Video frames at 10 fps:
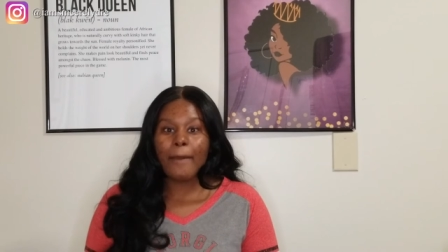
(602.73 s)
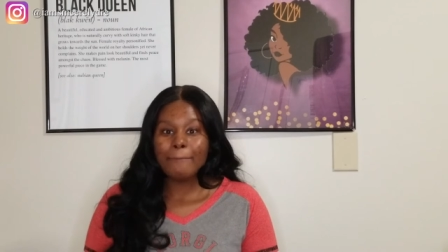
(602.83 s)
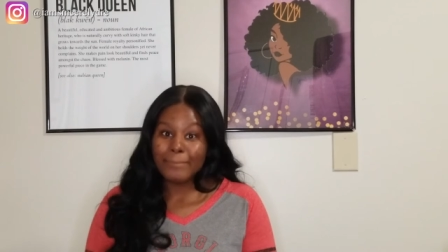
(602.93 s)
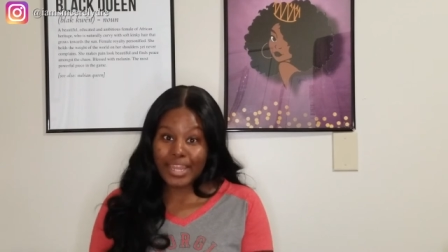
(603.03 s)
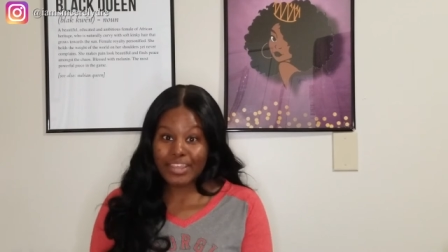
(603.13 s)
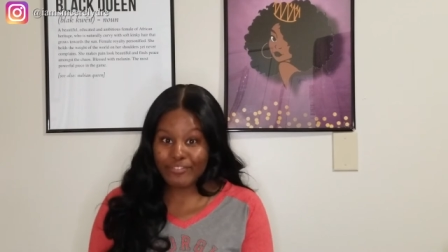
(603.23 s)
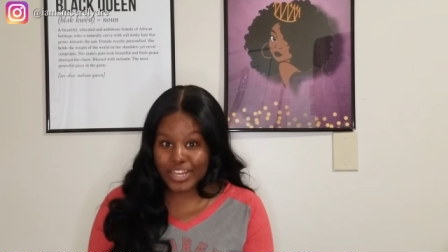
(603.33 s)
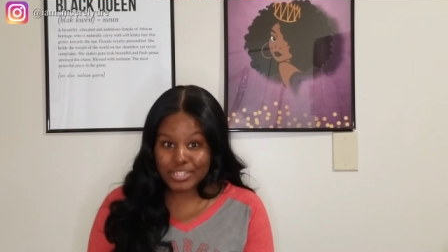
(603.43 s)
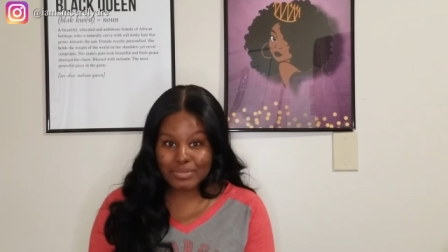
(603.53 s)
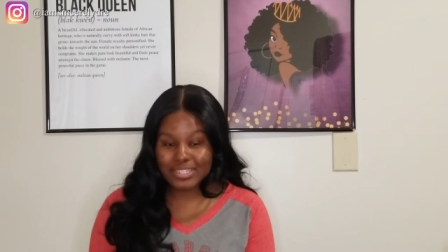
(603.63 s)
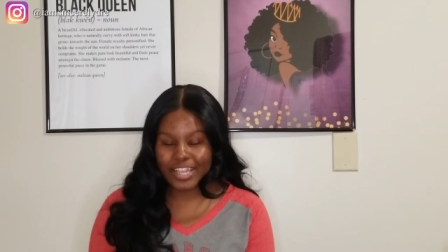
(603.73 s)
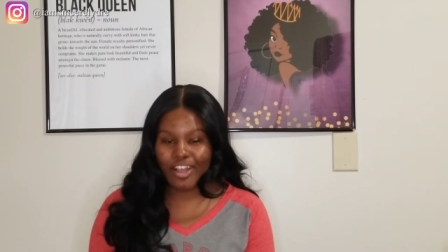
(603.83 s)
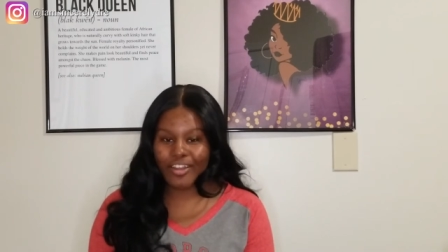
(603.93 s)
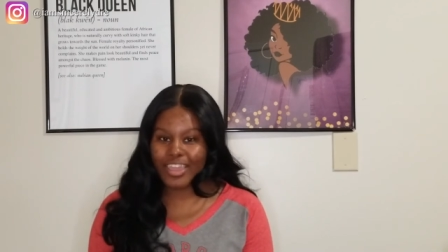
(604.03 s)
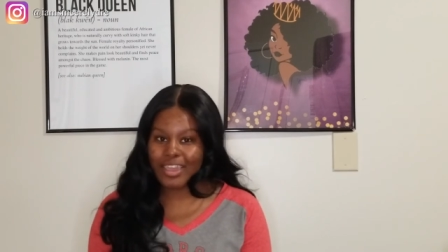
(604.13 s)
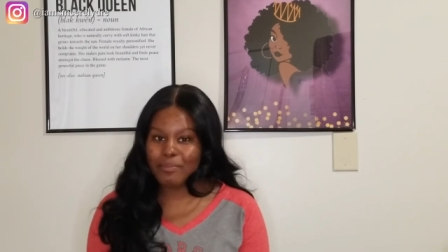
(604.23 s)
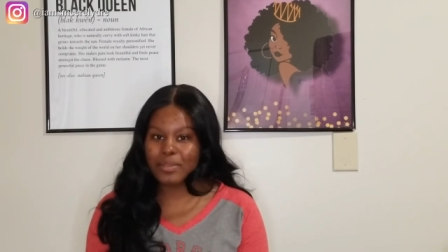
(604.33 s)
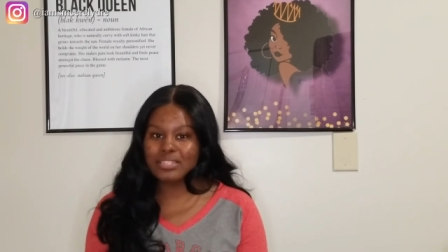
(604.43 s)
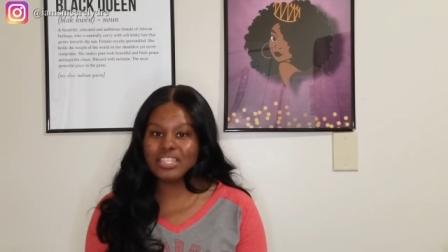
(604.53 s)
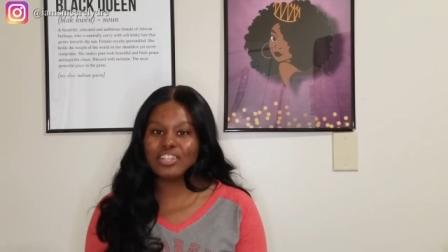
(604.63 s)
many freshmen stay on
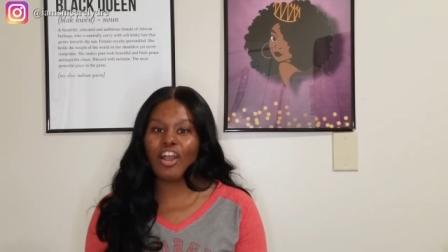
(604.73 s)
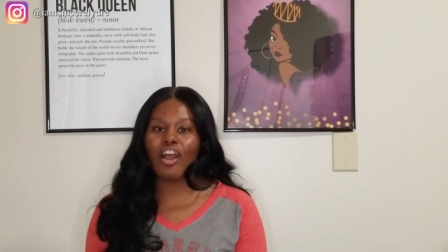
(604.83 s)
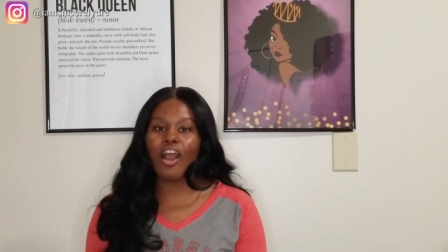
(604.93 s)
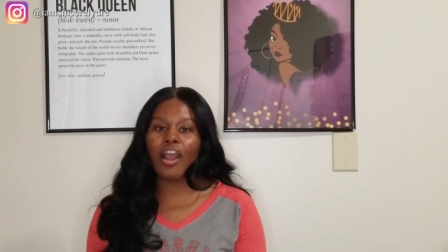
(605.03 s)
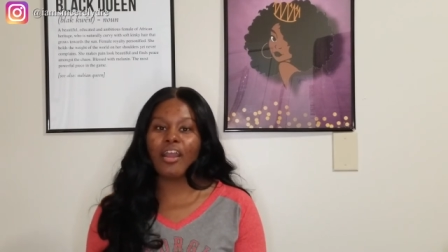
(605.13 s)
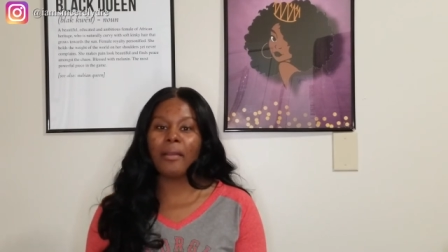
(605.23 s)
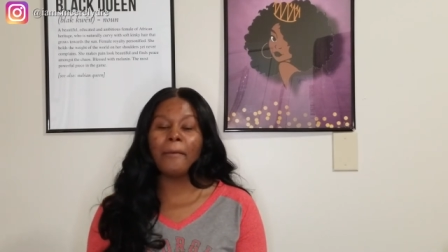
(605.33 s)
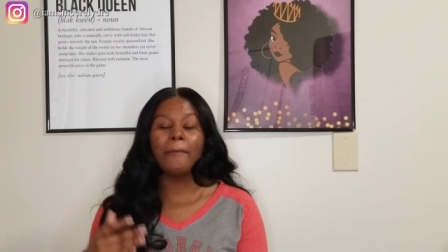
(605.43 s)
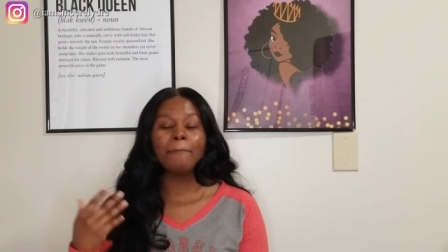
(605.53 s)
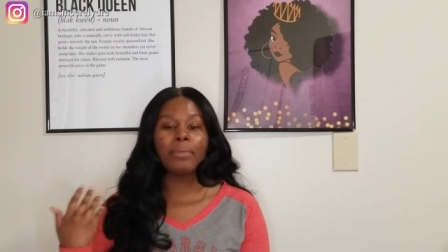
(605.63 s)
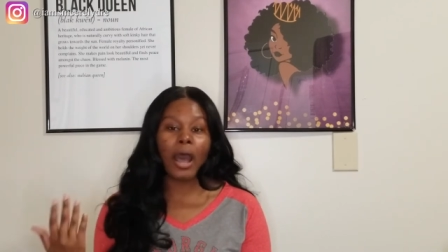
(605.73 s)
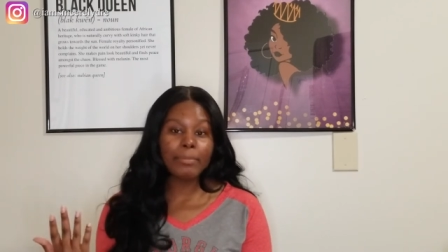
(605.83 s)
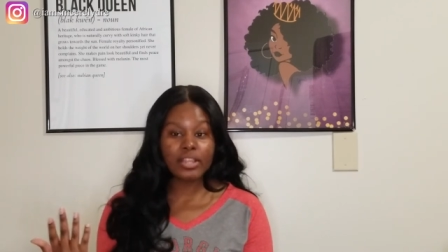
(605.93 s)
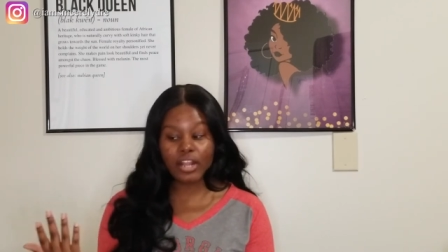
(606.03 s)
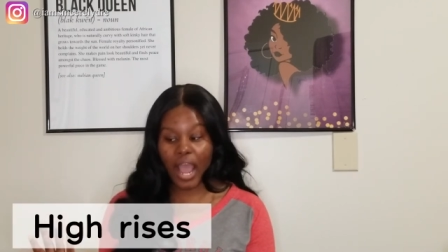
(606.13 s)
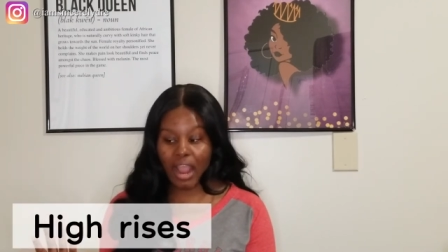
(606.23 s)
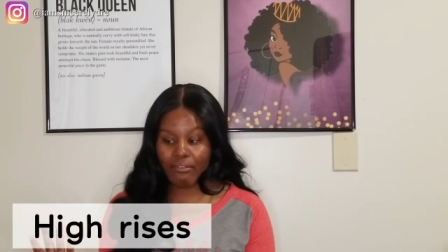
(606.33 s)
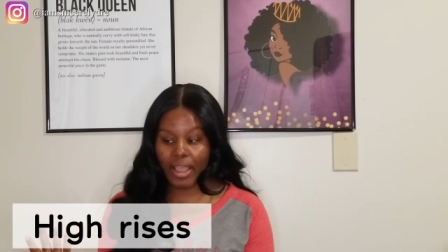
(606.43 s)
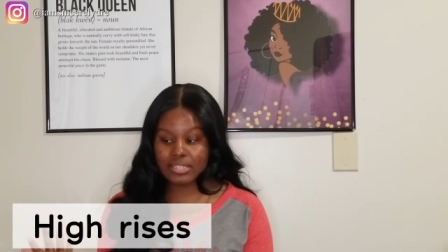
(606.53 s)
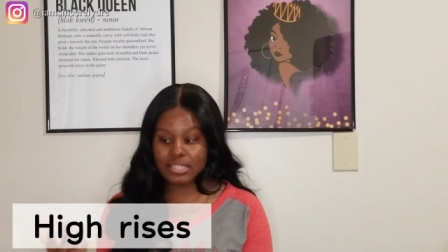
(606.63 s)
campus. These are our popular high
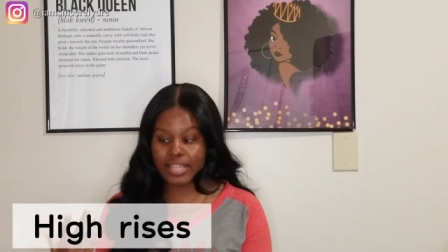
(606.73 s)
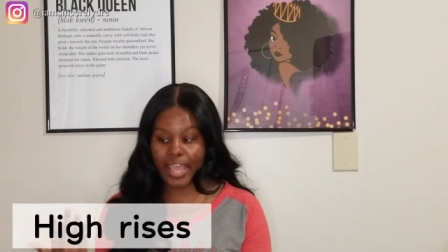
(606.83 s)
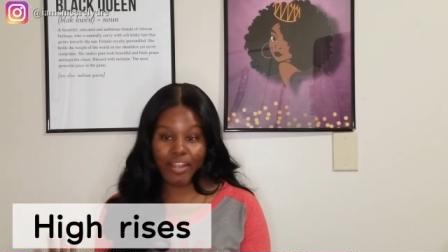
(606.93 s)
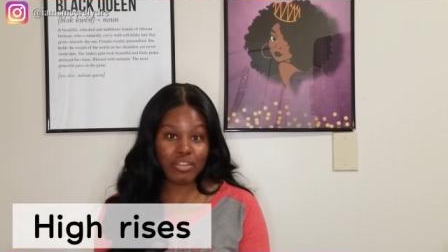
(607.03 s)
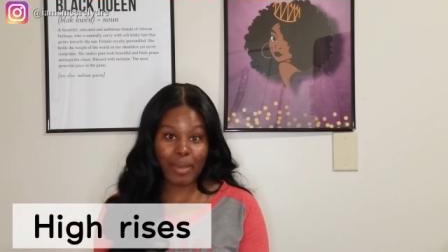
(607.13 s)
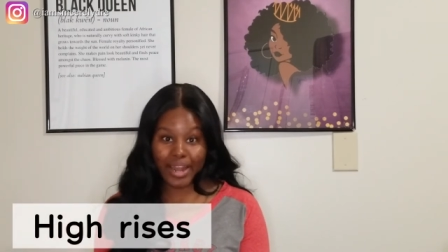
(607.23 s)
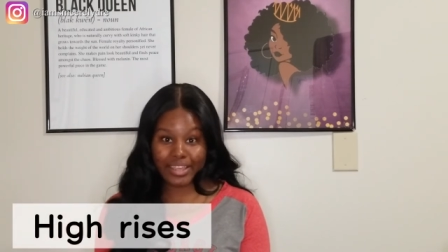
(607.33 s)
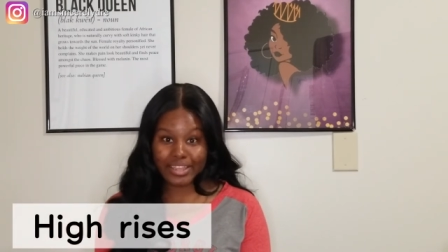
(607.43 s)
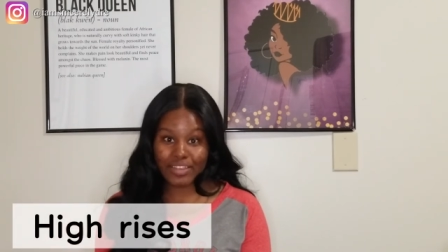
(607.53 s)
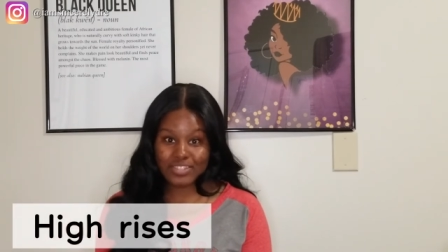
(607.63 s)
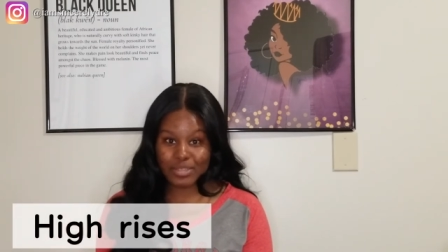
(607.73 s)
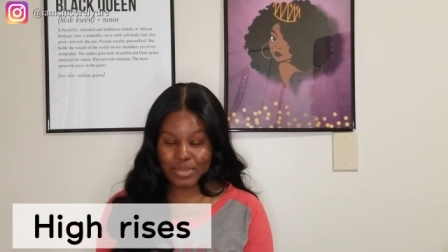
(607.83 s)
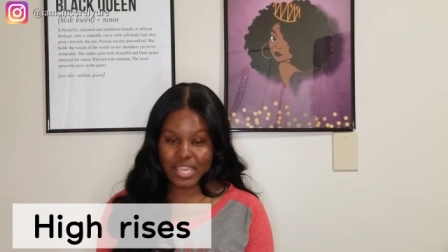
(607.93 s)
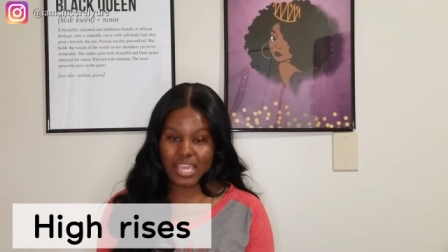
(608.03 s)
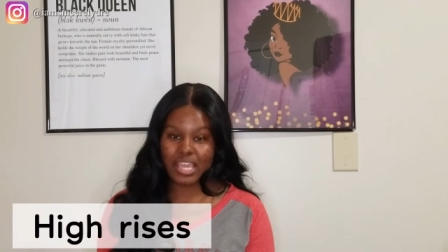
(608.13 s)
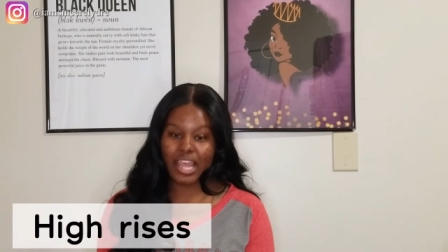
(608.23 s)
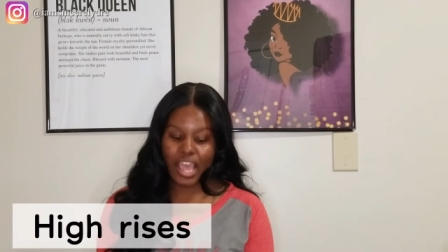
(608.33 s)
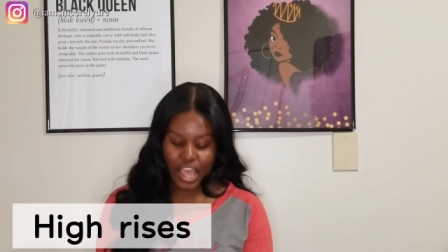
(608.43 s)
rises that everybody loves to be in,